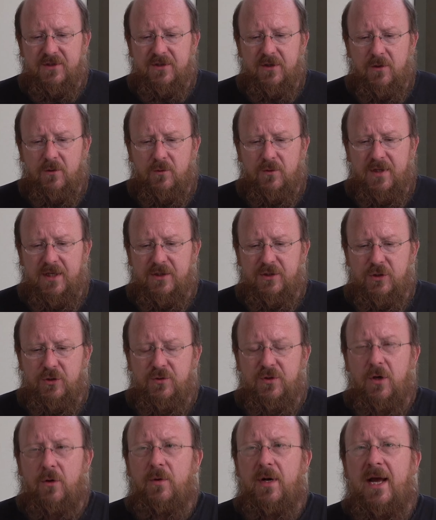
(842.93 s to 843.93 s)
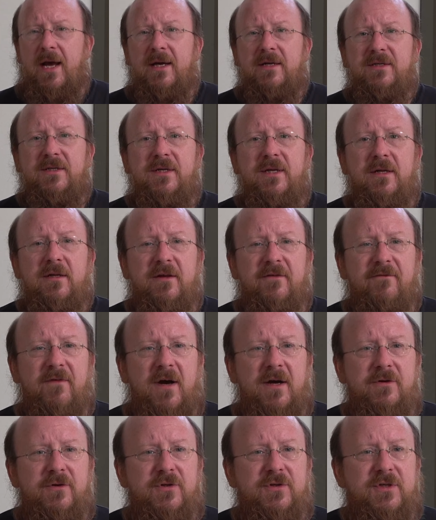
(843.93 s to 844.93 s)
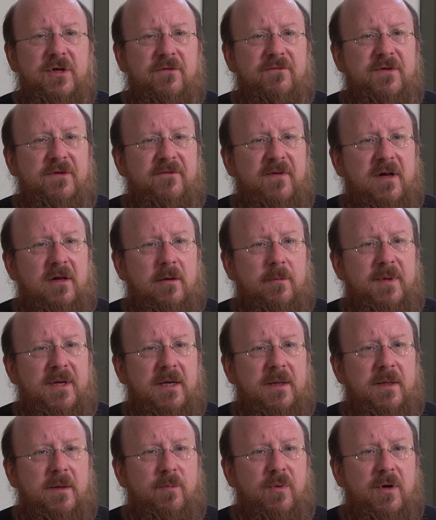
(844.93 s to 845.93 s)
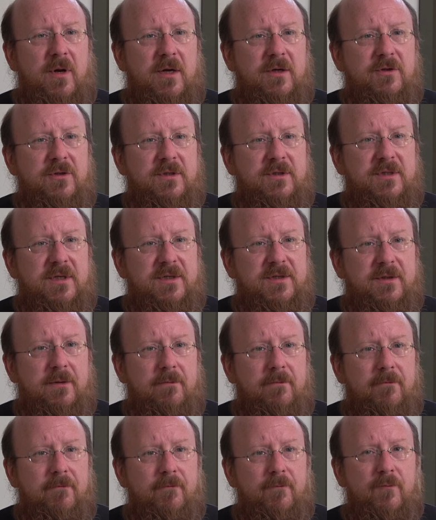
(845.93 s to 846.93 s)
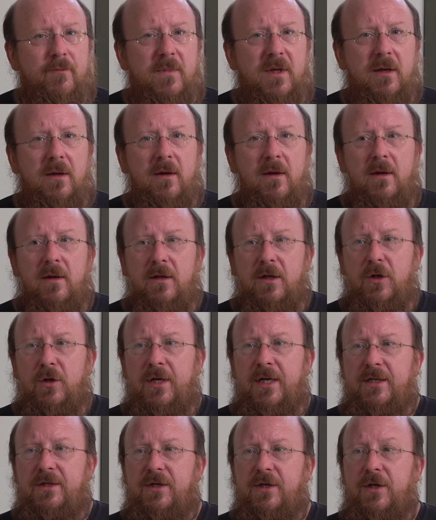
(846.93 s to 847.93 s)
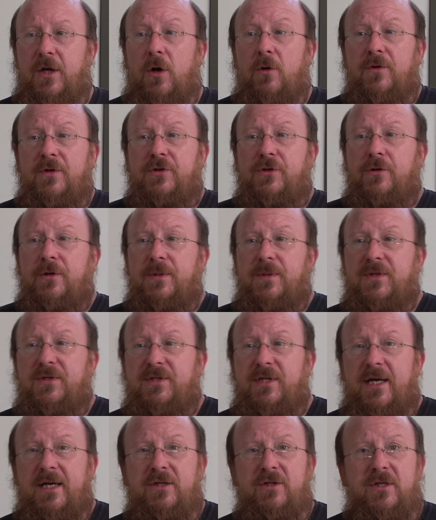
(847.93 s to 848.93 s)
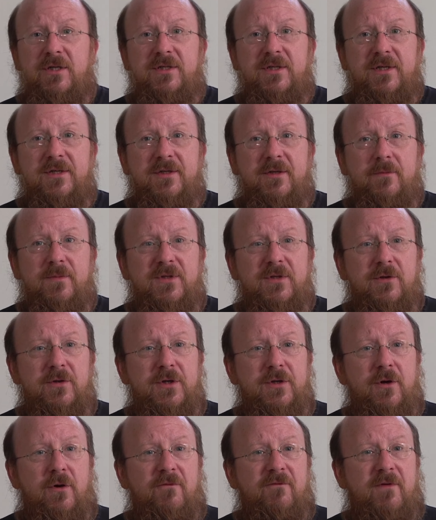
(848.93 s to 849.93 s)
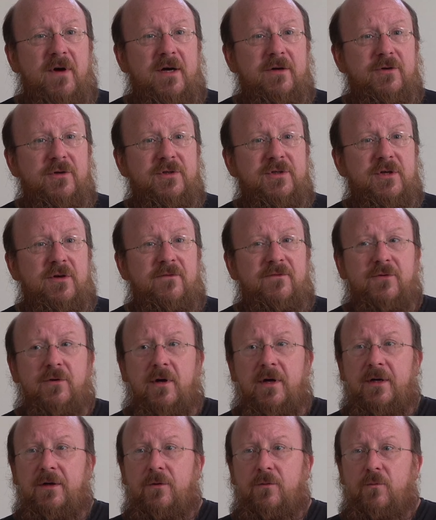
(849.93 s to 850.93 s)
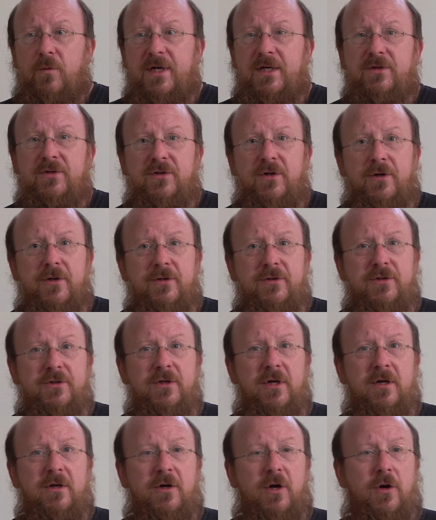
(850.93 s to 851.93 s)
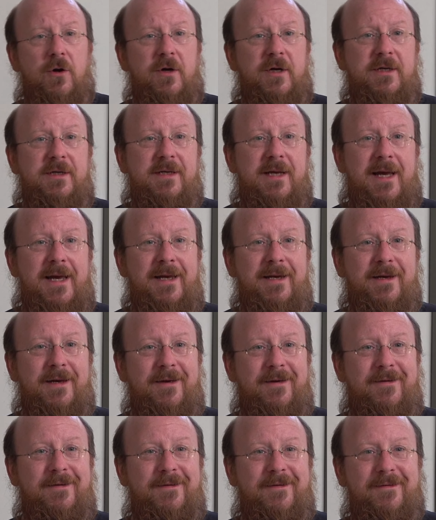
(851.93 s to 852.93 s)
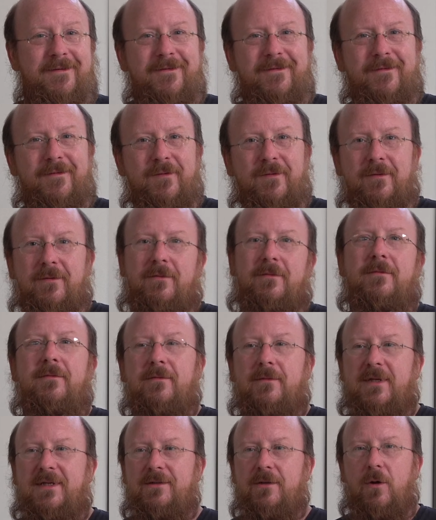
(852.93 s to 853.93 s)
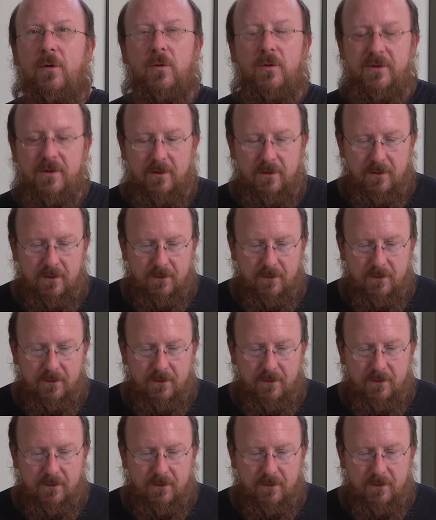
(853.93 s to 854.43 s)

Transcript: so that you don't accidentally find yourself developing in the production system. You need to know that you're in the staging system so you don't find yourself trying to research current data that's old.